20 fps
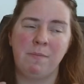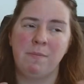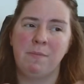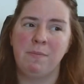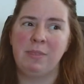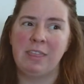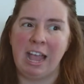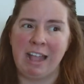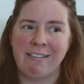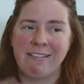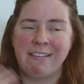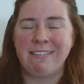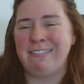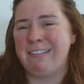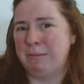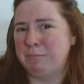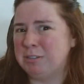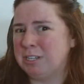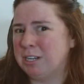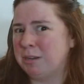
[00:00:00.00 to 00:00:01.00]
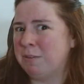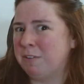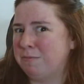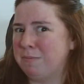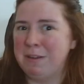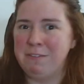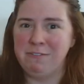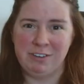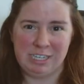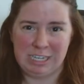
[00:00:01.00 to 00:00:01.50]
that's a symptom of
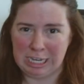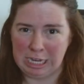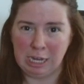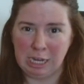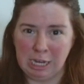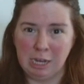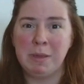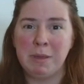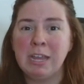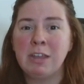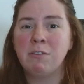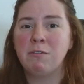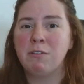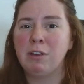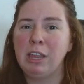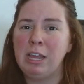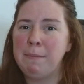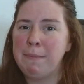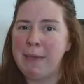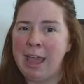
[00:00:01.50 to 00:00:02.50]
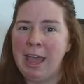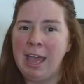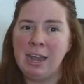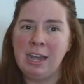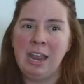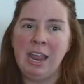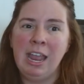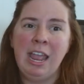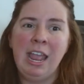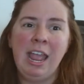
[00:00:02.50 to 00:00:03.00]
my fatigue being really bad.